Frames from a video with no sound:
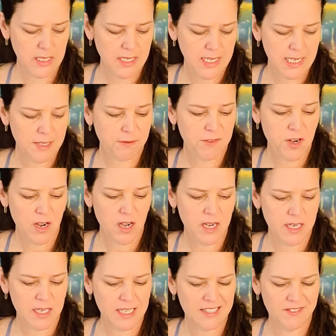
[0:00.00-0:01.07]
If not,
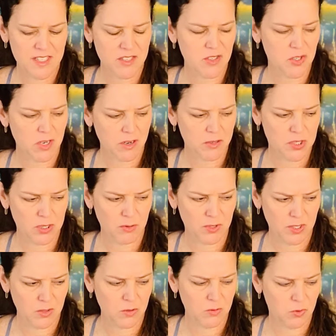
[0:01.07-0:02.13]
this is also
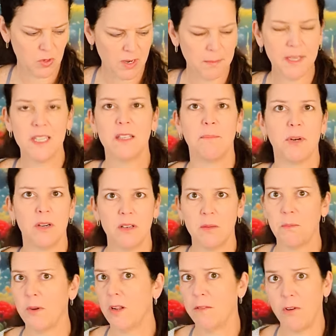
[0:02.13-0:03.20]
you dropping the
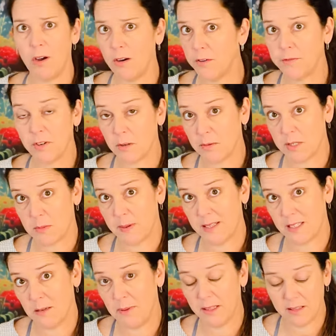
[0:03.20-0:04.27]
burden of all of your
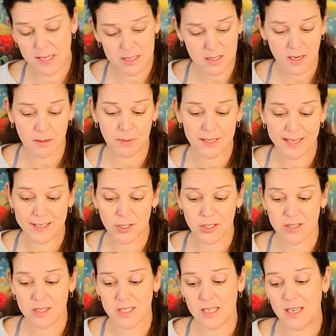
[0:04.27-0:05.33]
responsibilities and
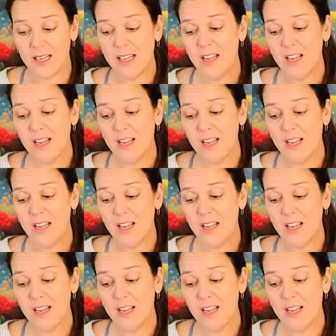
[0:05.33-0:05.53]
obligations and